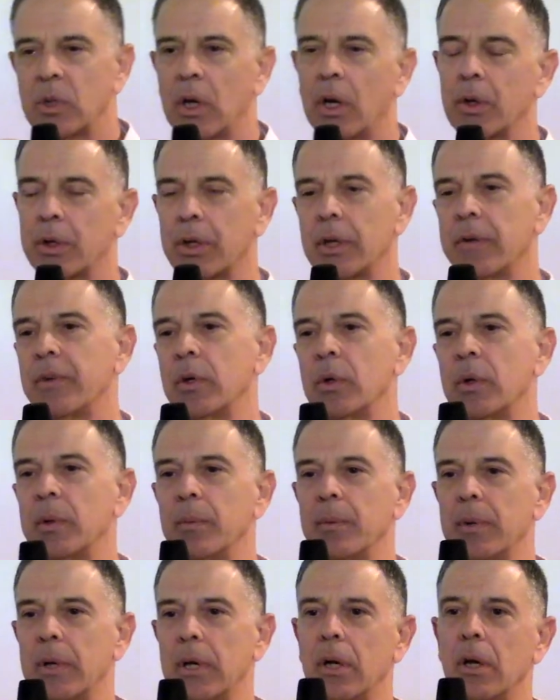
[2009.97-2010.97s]
I'll give you
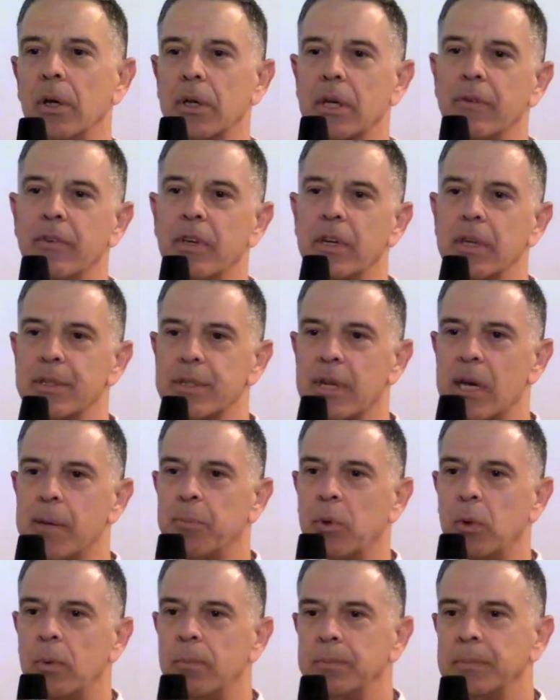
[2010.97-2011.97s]
an
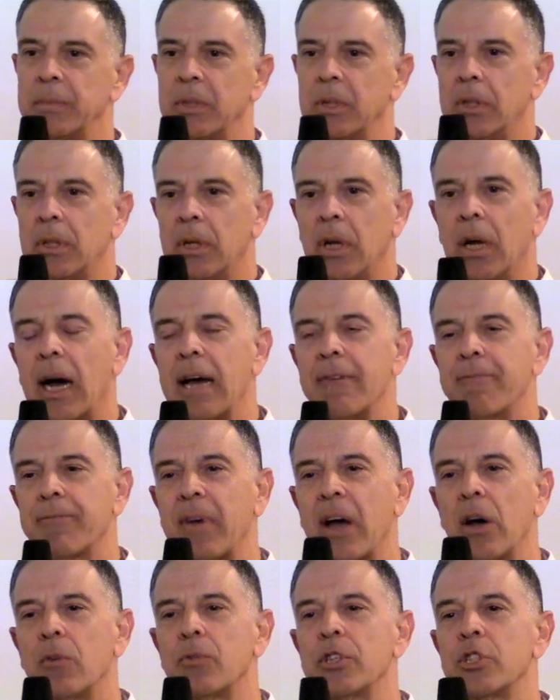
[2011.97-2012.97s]
example. I
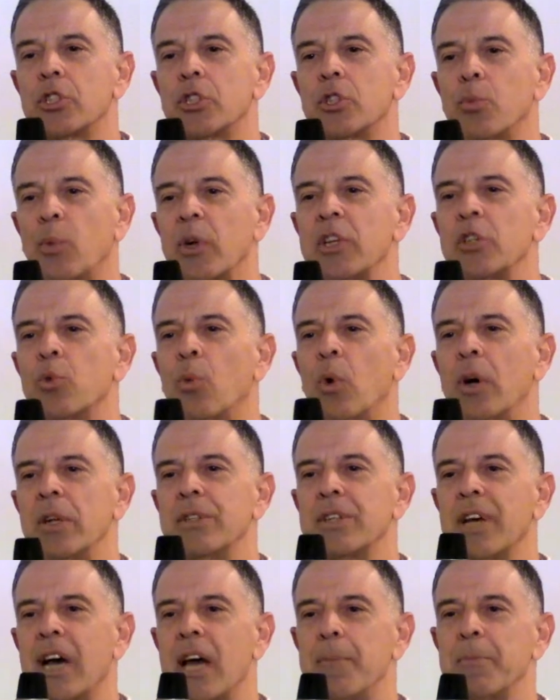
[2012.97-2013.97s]
found a switch one
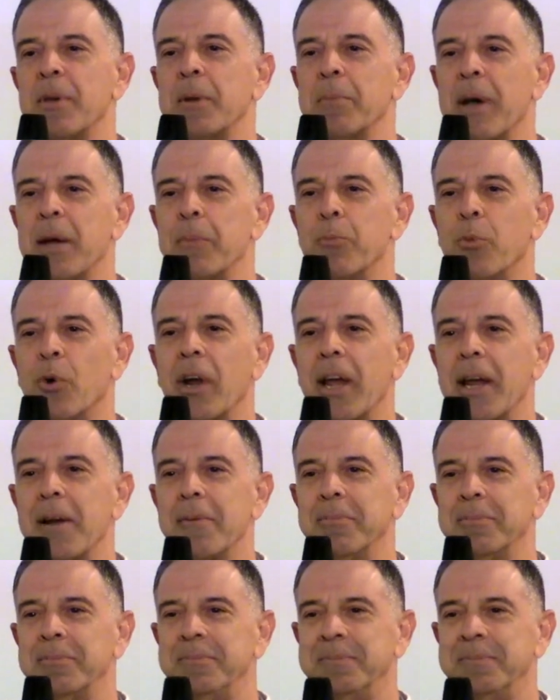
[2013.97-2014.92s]
time in my brain.